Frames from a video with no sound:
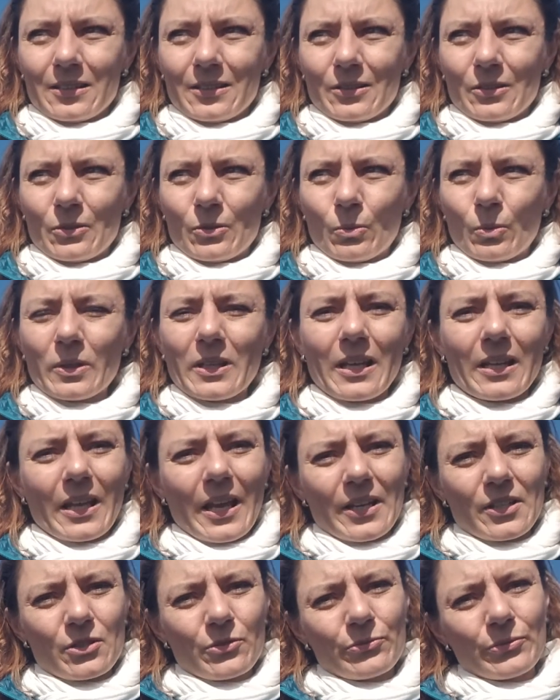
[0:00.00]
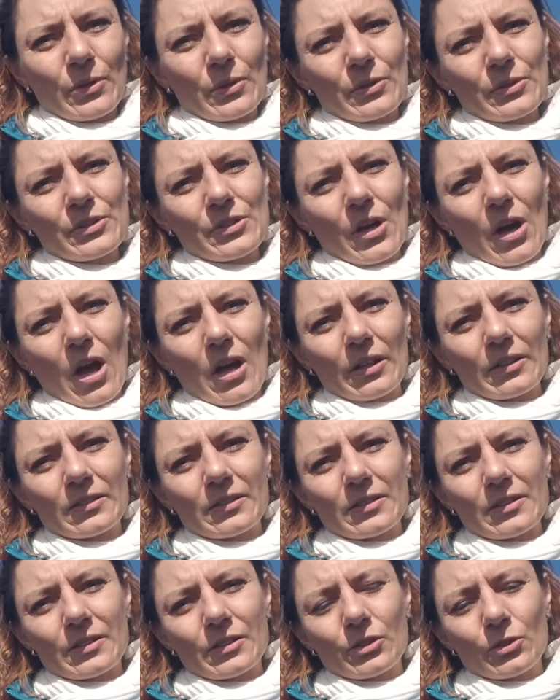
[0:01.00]
would I like to focus on
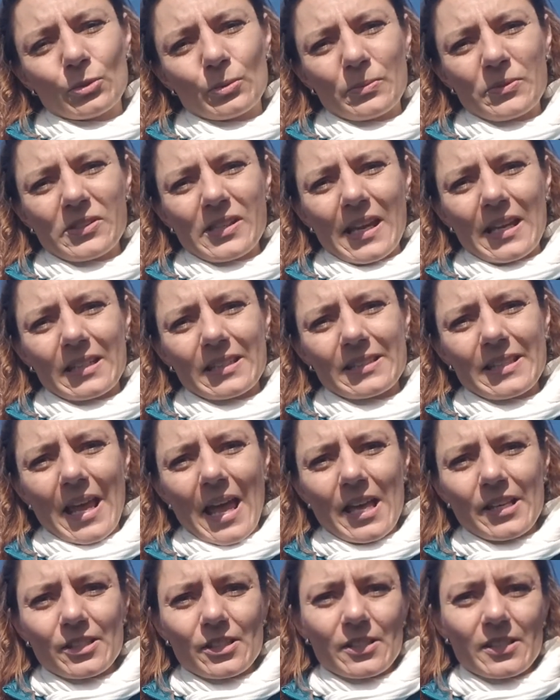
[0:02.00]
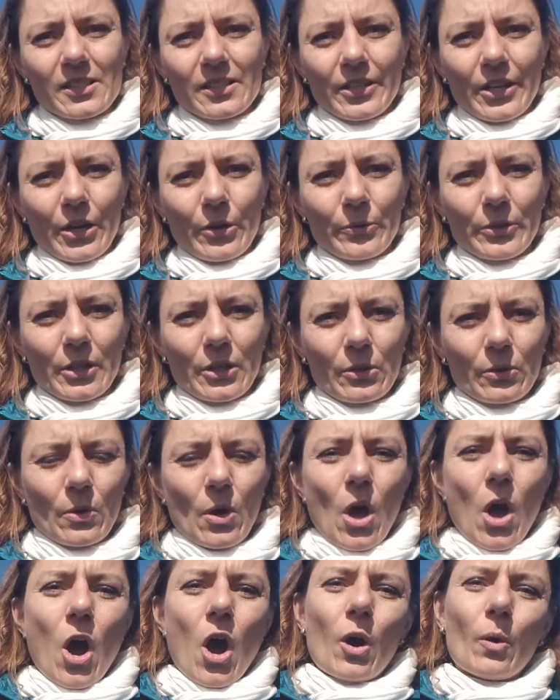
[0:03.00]
the doomsday disaster scenario,
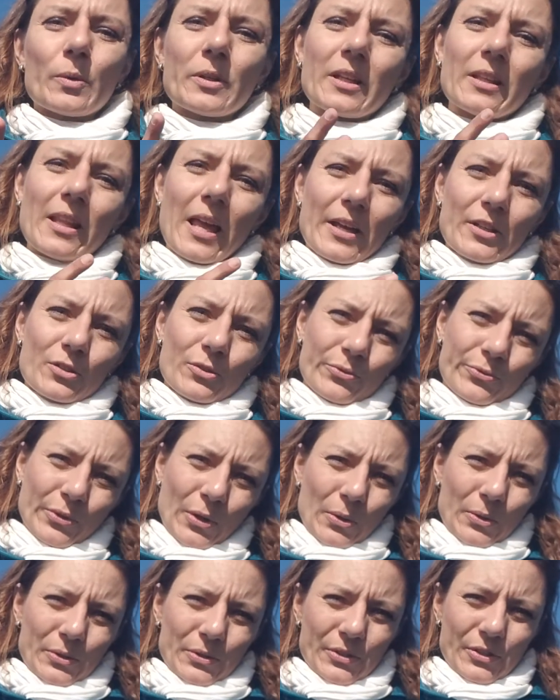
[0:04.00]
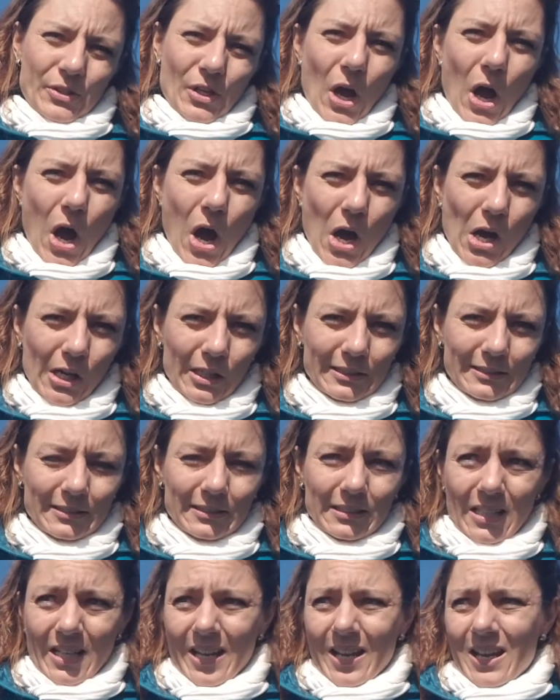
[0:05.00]
or would I like to focus on,
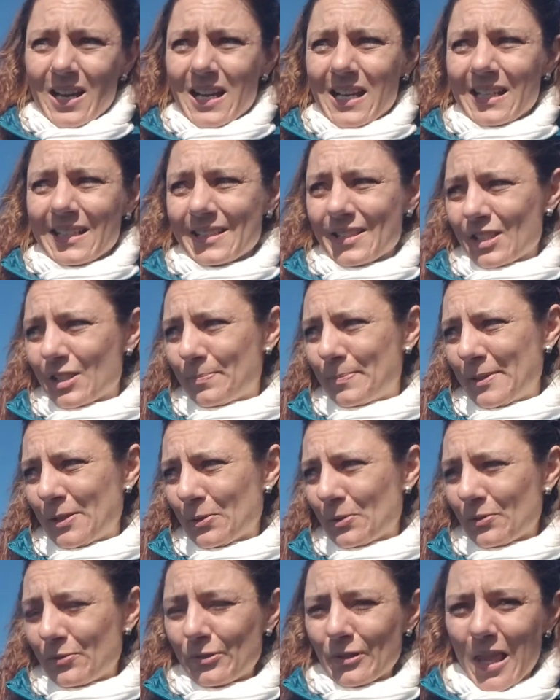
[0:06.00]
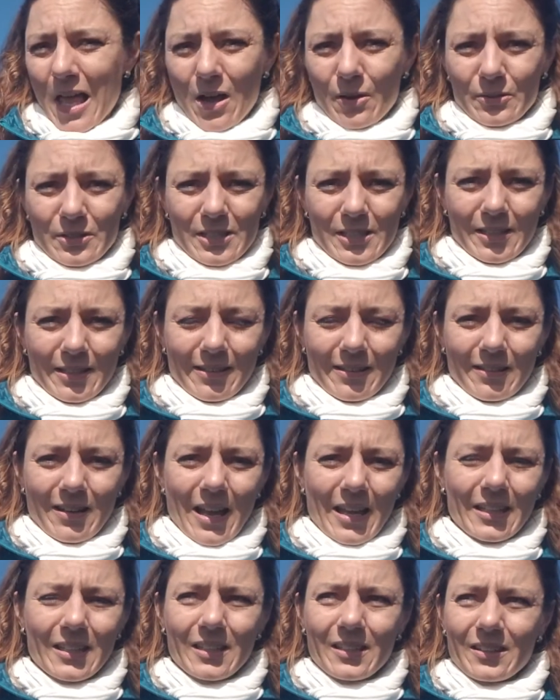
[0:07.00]
this is beautiful out here, I
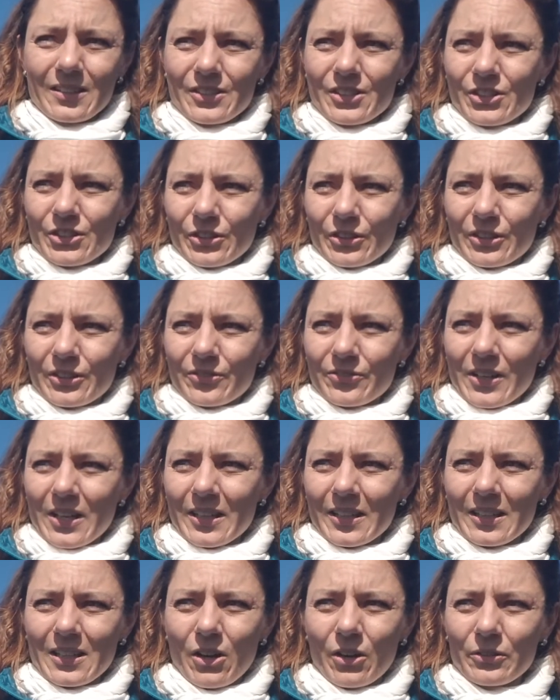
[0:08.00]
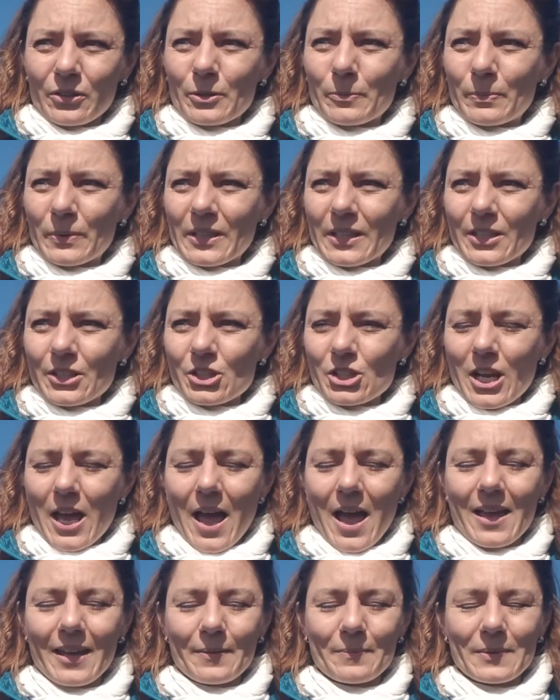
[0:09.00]
hear the surf on the beach,
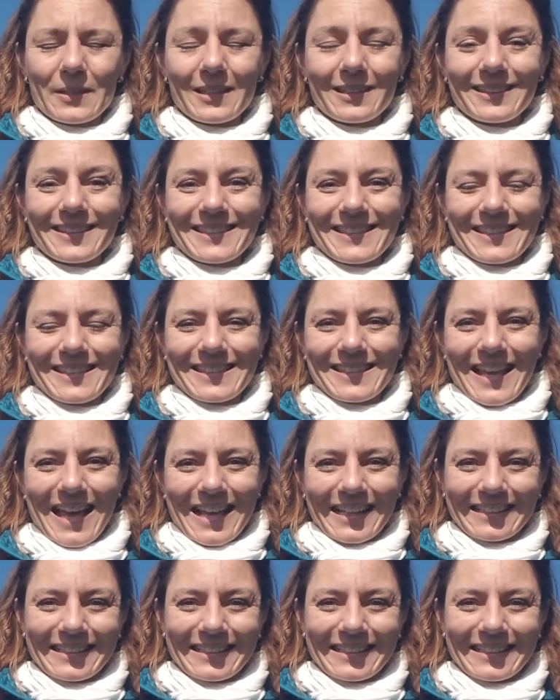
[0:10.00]
I am in the sun,